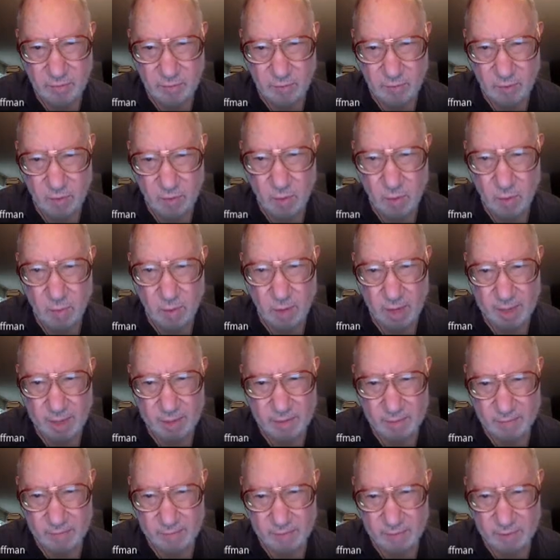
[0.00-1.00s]
four
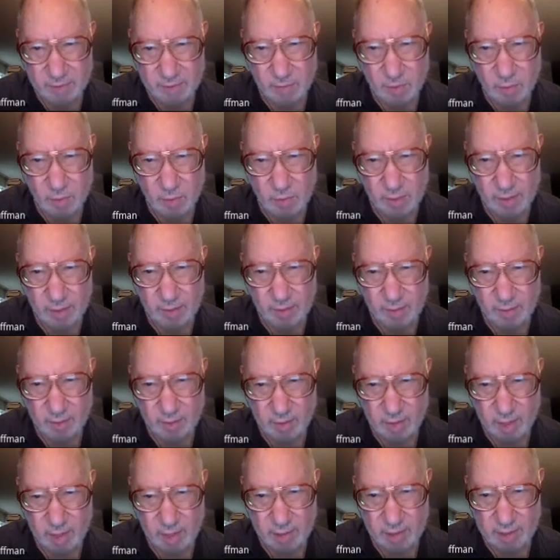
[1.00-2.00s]
ways of smoothing the
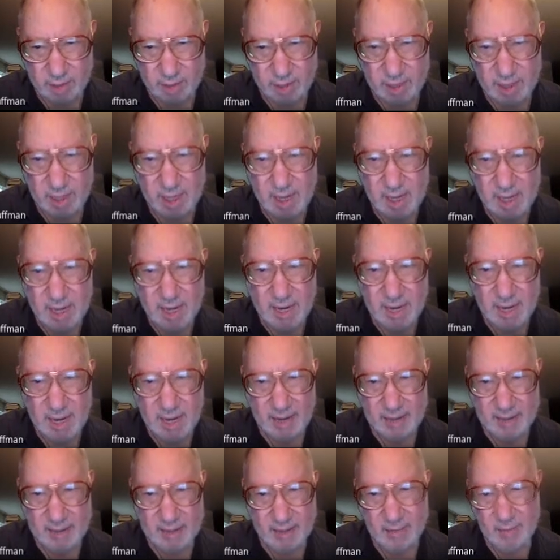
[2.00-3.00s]
crossing,
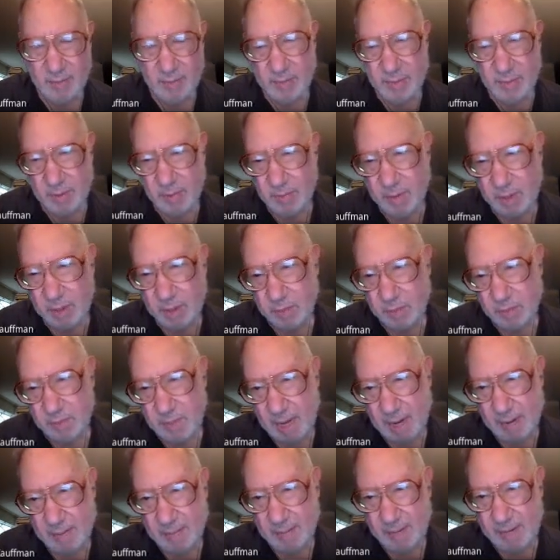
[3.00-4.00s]
and they would be
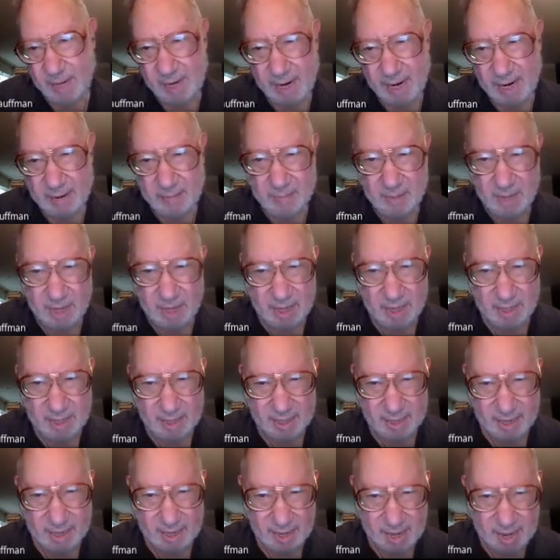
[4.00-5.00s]
multiplied by A, B, and
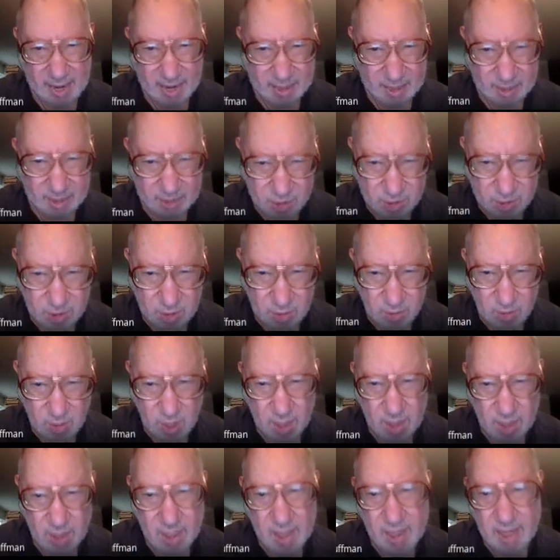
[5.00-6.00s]
AA, and so
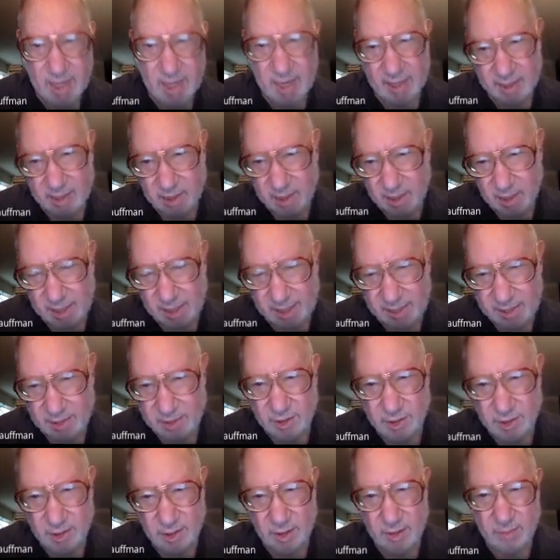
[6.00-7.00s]
on, and collect
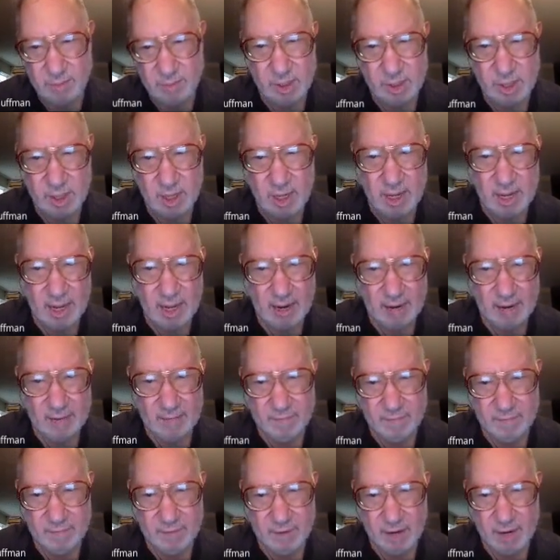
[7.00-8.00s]
terms and
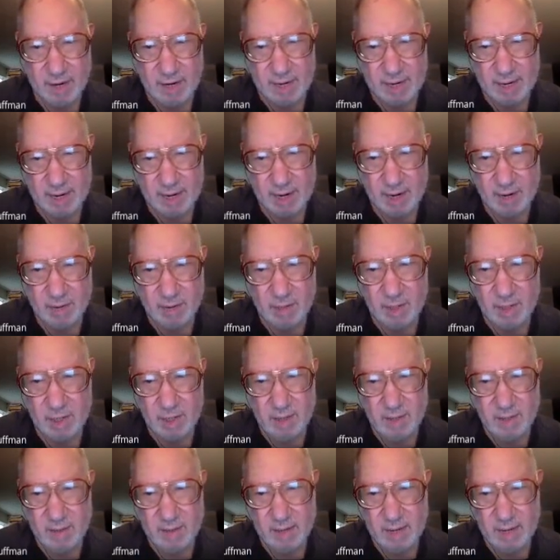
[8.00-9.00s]
find out
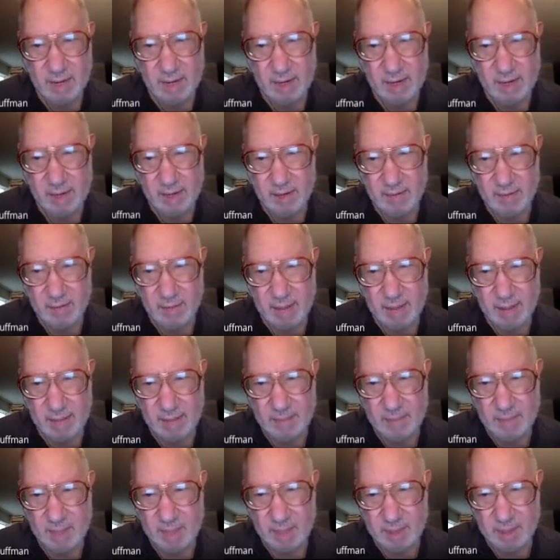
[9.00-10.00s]
that that
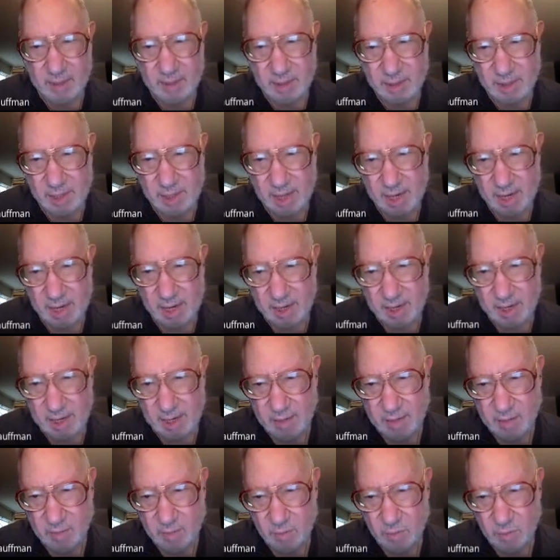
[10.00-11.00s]
means that
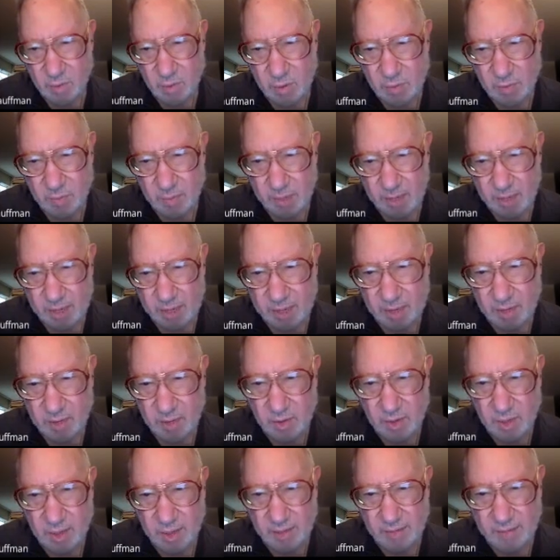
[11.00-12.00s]
it would be
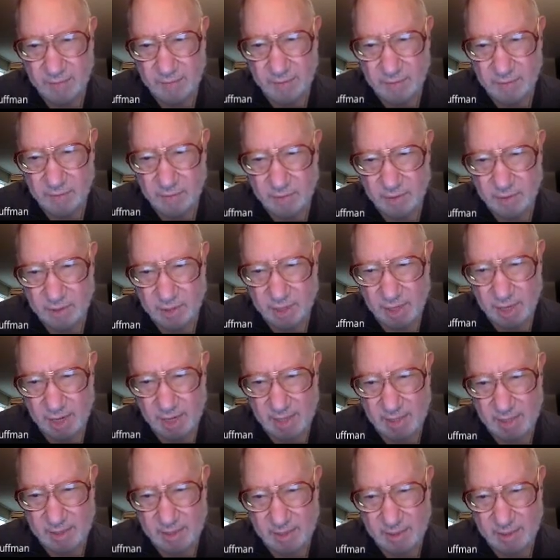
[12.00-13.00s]
good if you
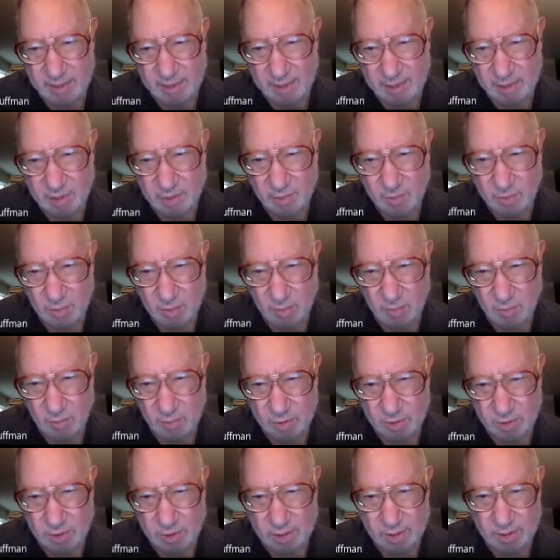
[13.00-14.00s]
decided that this one
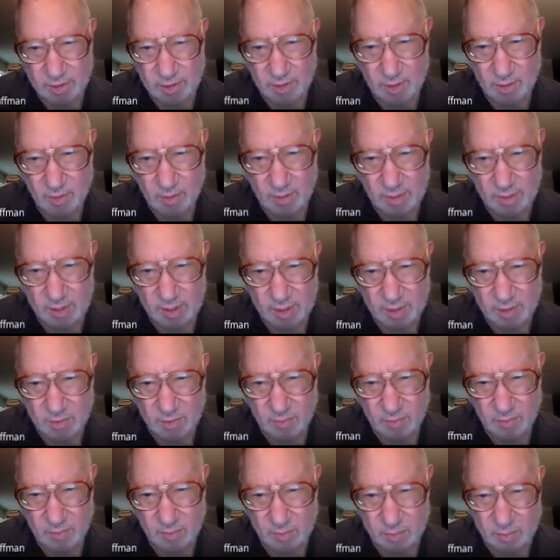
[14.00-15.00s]
was 0 and this
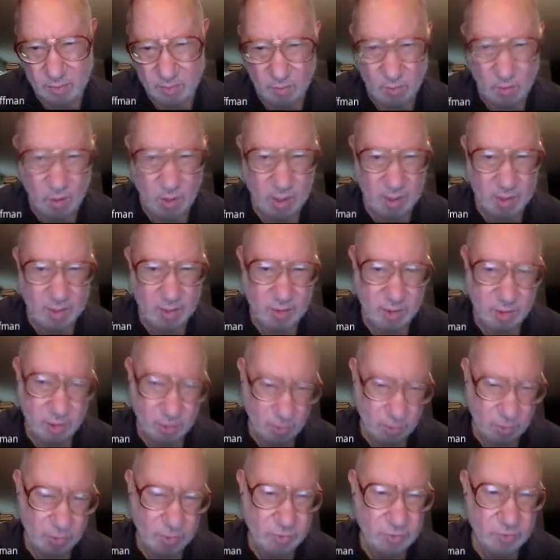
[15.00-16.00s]
one was 1.
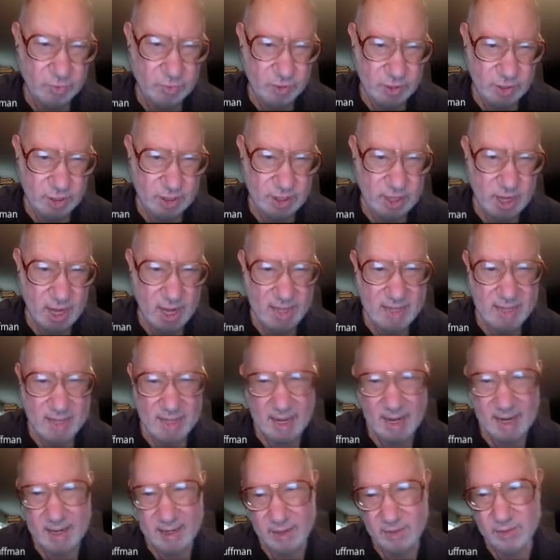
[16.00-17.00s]
So you decide
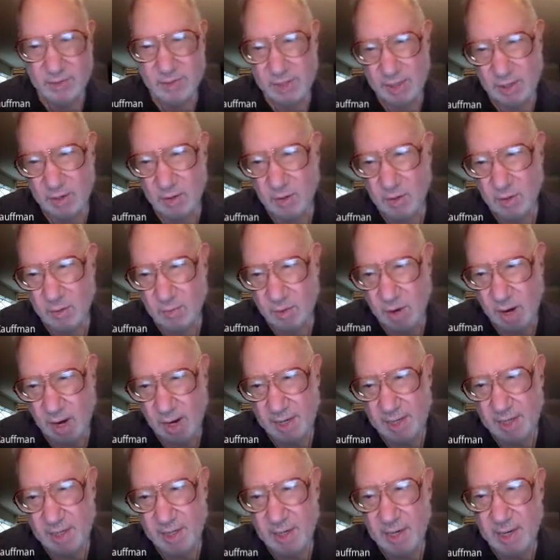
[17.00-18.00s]
that. You say, all
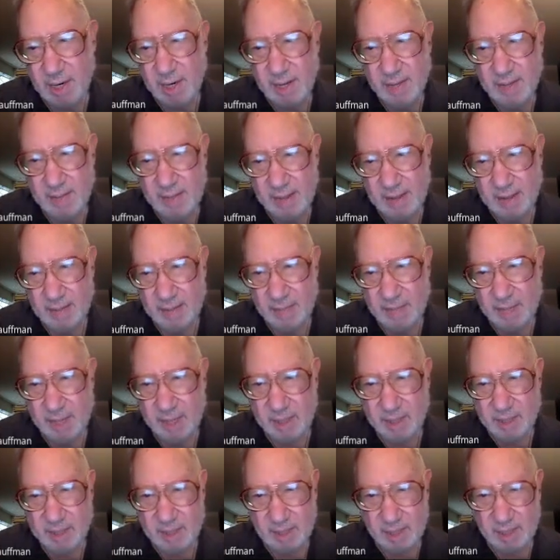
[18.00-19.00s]
right, that
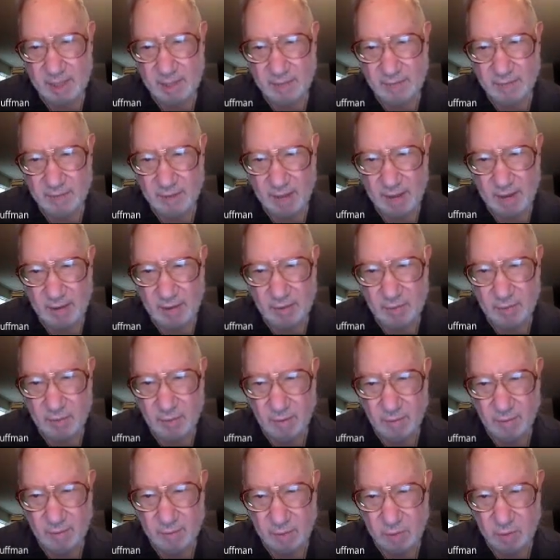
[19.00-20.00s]
means that the value
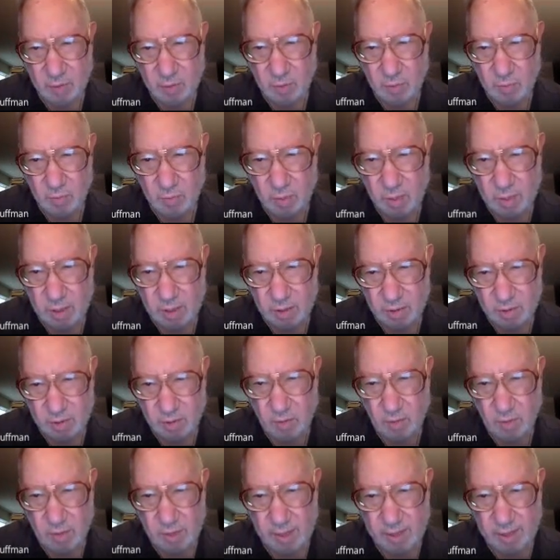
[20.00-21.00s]
of a loop was
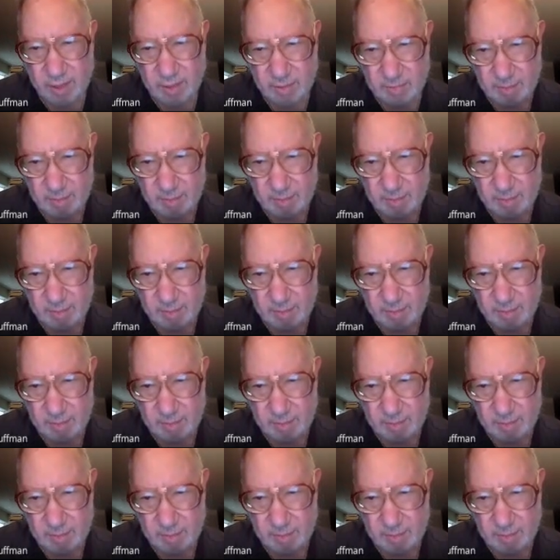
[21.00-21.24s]
going to